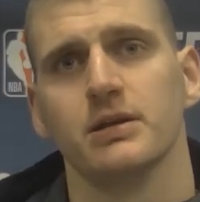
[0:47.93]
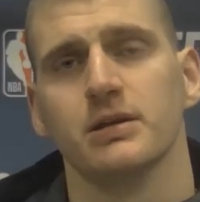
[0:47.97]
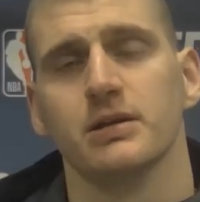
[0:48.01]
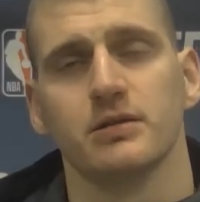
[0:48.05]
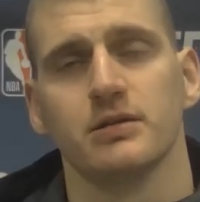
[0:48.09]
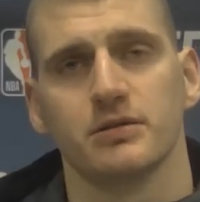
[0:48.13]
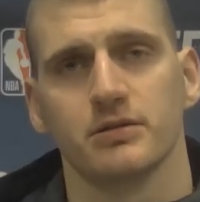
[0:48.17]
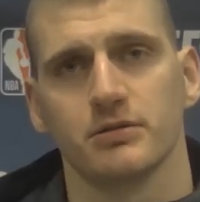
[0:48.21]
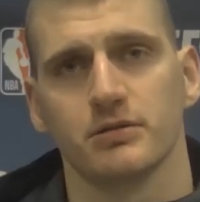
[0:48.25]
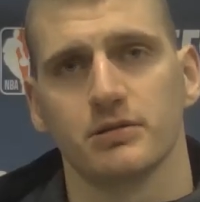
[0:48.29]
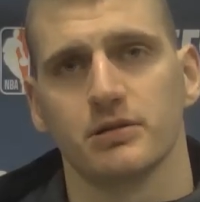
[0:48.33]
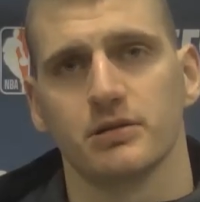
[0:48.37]

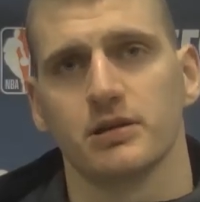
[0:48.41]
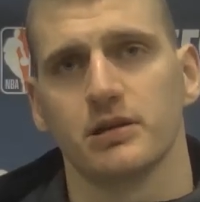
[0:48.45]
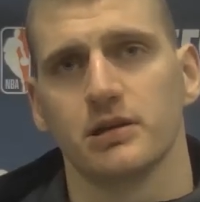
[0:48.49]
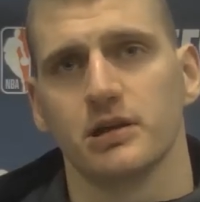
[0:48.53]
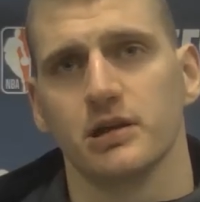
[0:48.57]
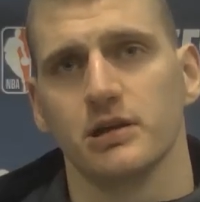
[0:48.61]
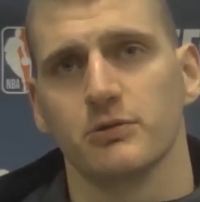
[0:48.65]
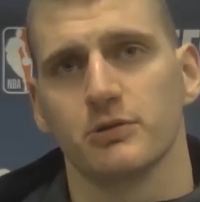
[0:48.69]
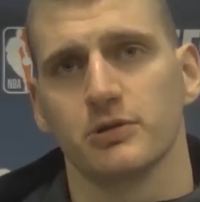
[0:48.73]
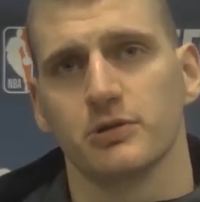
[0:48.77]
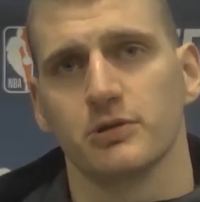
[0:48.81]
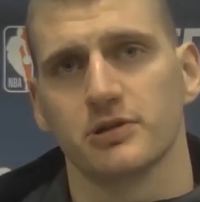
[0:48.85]
So he
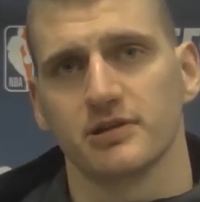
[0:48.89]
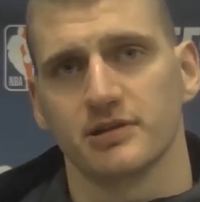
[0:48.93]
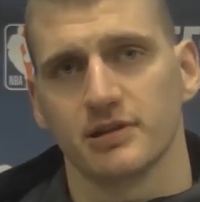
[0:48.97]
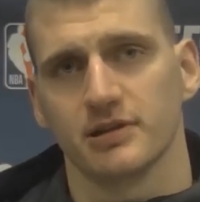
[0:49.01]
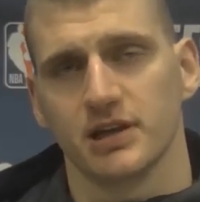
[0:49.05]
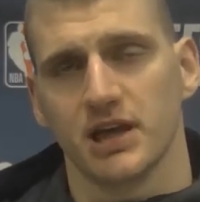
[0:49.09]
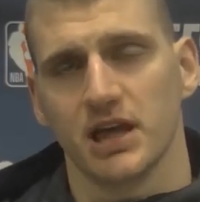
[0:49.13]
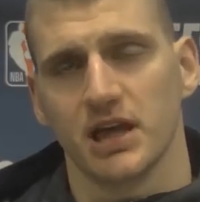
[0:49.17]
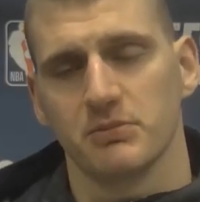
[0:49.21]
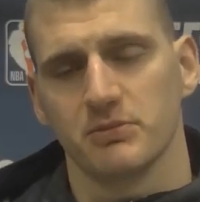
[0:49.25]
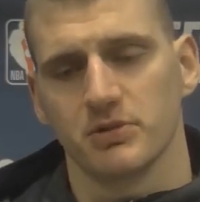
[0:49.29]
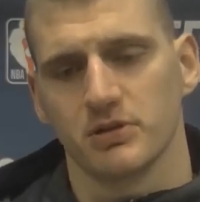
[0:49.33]
won us the
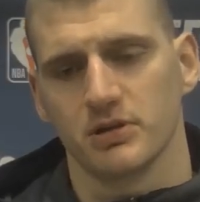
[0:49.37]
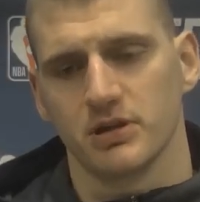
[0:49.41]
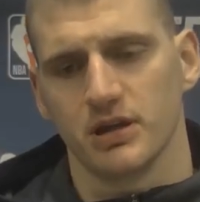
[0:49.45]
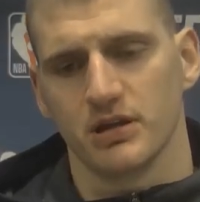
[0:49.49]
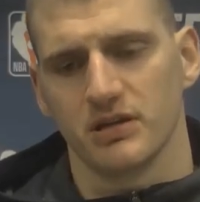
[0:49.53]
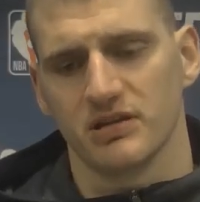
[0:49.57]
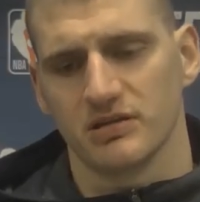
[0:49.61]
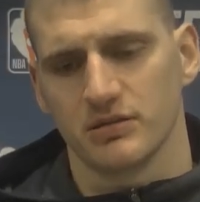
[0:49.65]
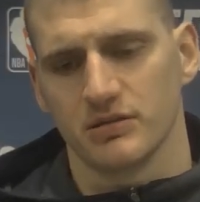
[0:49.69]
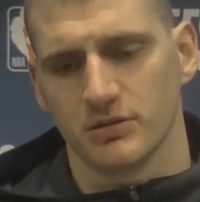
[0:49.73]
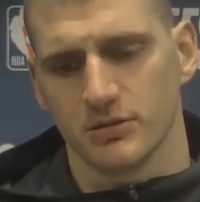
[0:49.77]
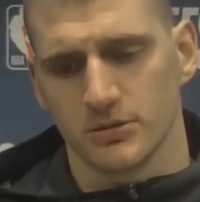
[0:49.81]
game today.
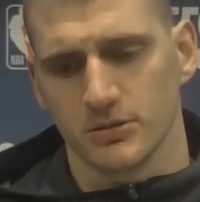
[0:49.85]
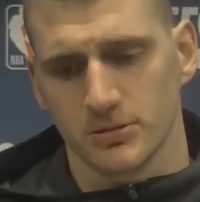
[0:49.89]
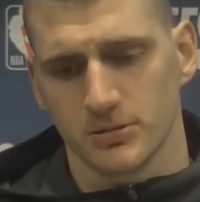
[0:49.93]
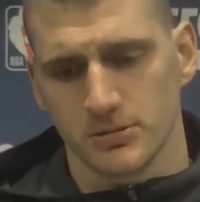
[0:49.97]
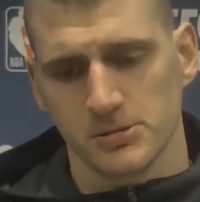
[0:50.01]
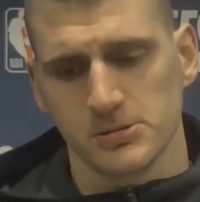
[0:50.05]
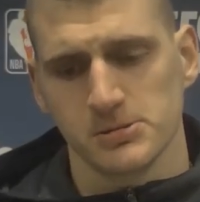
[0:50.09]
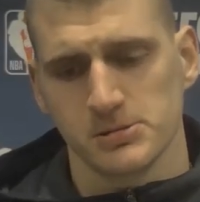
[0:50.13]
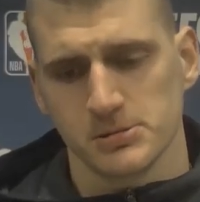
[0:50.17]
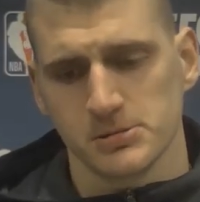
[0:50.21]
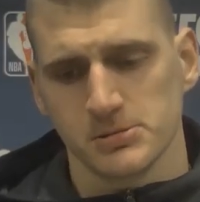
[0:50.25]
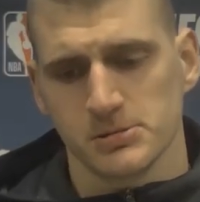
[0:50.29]
So
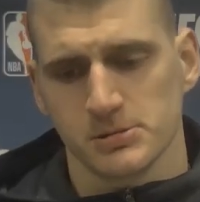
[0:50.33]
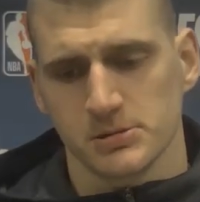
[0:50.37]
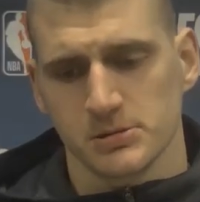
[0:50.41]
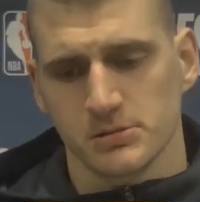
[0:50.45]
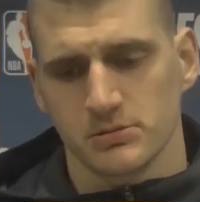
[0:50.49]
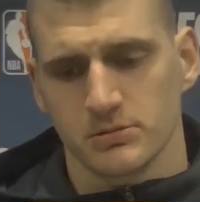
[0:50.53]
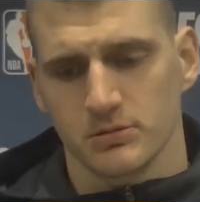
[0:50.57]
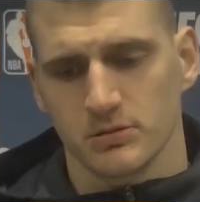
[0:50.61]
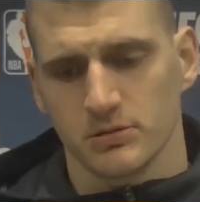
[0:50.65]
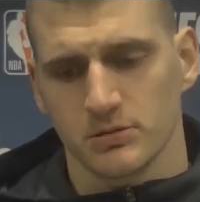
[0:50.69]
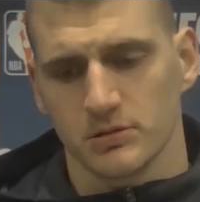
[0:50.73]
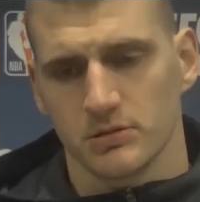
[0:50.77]

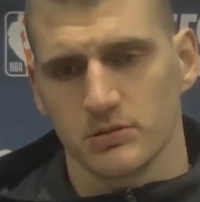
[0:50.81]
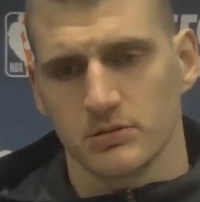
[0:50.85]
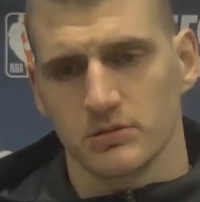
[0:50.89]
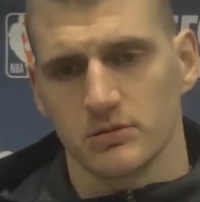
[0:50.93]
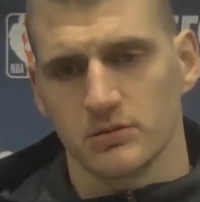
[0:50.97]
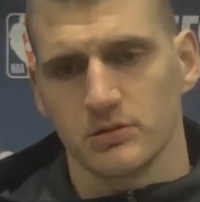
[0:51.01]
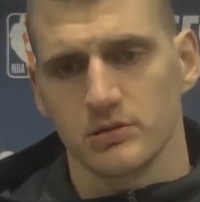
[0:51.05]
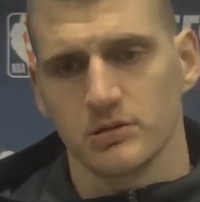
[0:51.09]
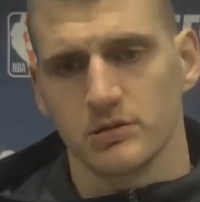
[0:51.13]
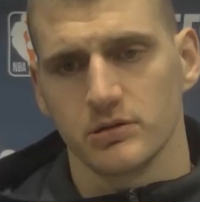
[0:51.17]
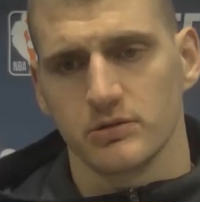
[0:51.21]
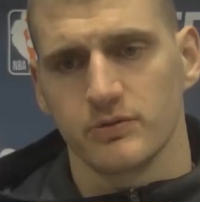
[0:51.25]

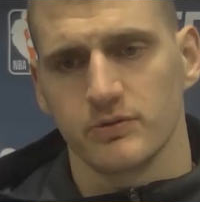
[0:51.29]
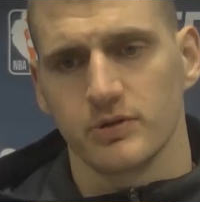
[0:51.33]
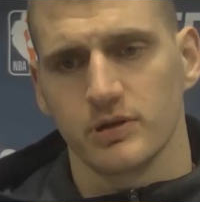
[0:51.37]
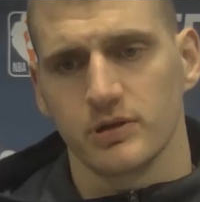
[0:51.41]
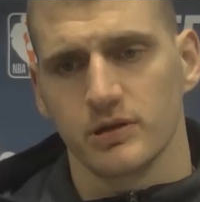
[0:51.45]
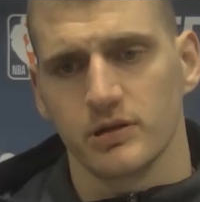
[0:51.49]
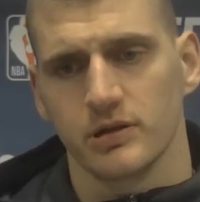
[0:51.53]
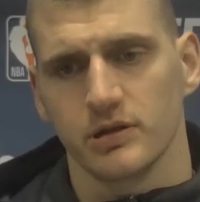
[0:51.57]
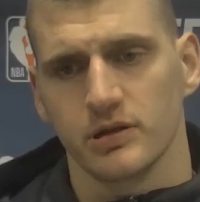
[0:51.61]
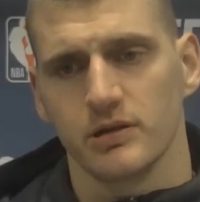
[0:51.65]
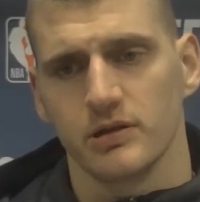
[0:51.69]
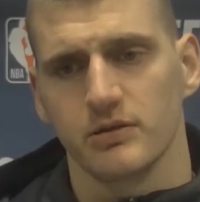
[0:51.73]

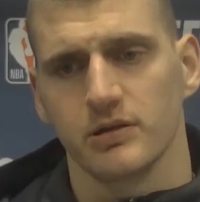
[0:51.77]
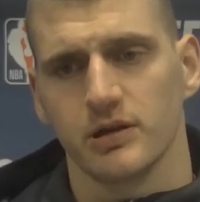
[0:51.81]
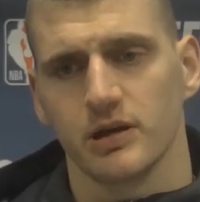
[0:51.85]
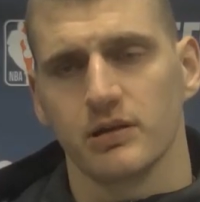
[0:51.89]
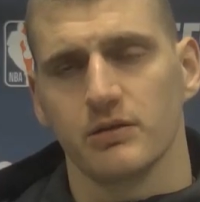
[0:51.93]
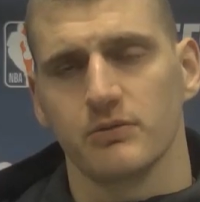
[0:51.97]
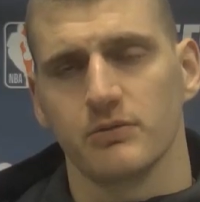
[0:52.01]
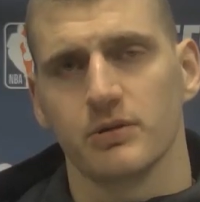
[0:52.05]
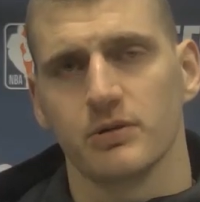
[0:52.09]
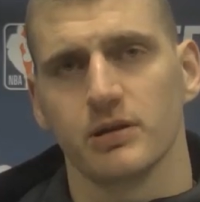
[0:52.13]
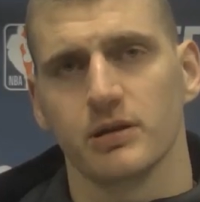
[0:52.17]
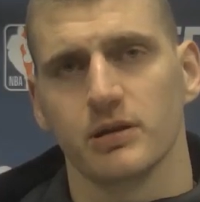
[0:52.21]
he had a
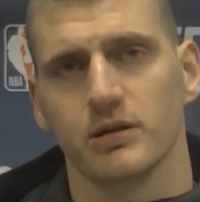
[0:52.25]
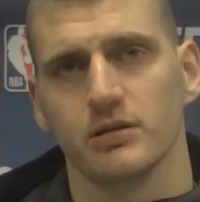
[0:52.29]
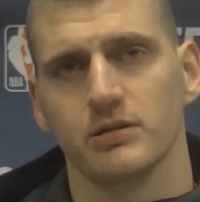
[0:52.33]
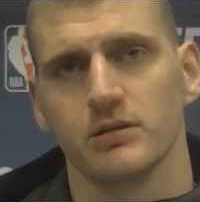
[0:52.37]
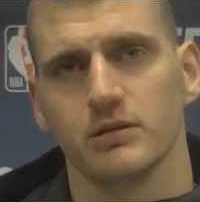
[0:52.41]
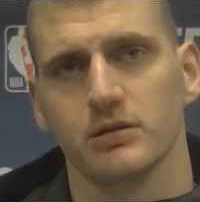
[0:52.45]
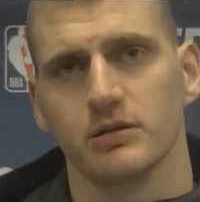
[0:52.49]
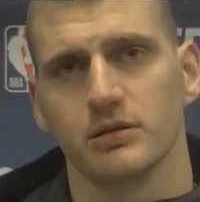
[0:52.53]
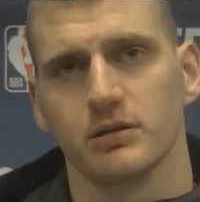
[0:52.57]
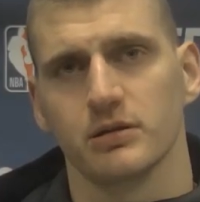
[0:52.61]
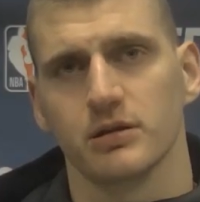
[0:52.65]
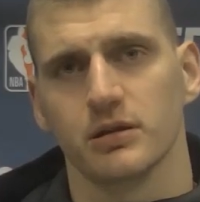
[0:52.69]
really
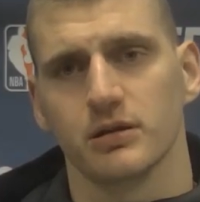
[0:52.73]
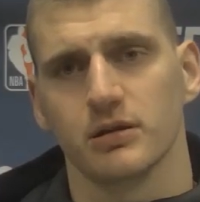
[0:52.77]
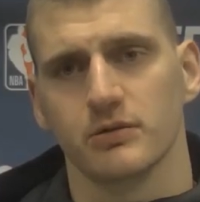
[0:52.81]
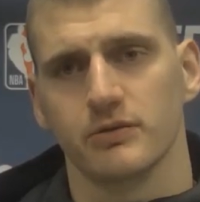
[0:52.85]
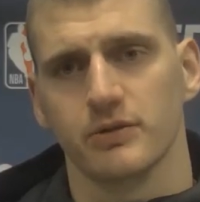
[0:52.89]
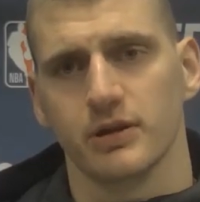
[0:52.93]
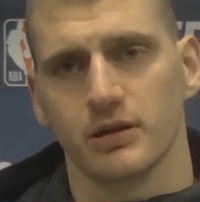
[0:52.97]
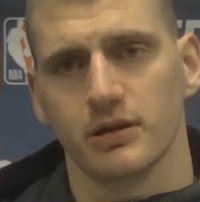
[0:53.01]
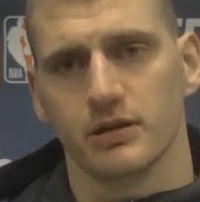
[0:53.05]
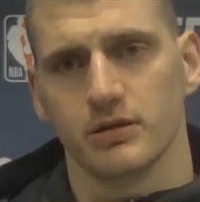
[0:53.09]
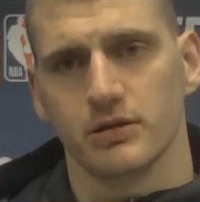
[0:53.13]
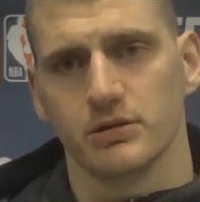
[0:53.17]

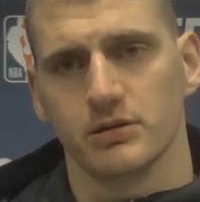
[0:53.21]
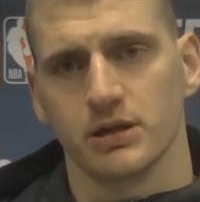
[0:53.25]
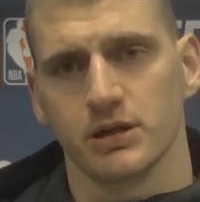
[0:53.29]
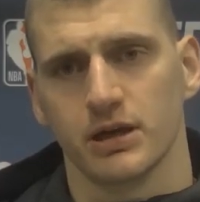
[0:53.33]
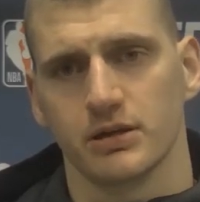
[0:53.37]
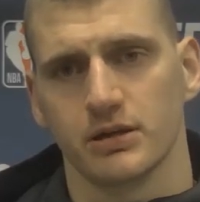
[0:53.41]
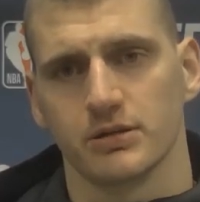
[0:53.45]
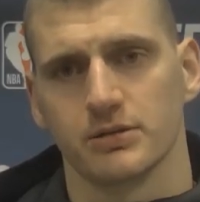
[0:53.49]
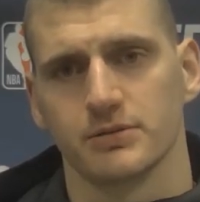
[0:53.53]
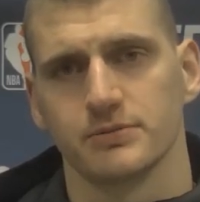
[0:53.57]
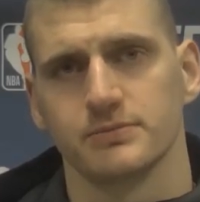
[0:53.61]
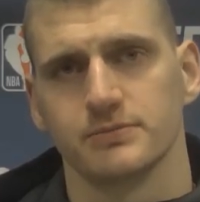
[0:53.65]
good
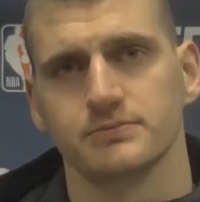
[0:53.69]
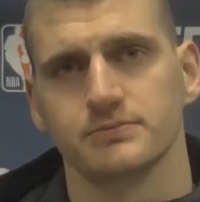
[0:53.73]
night.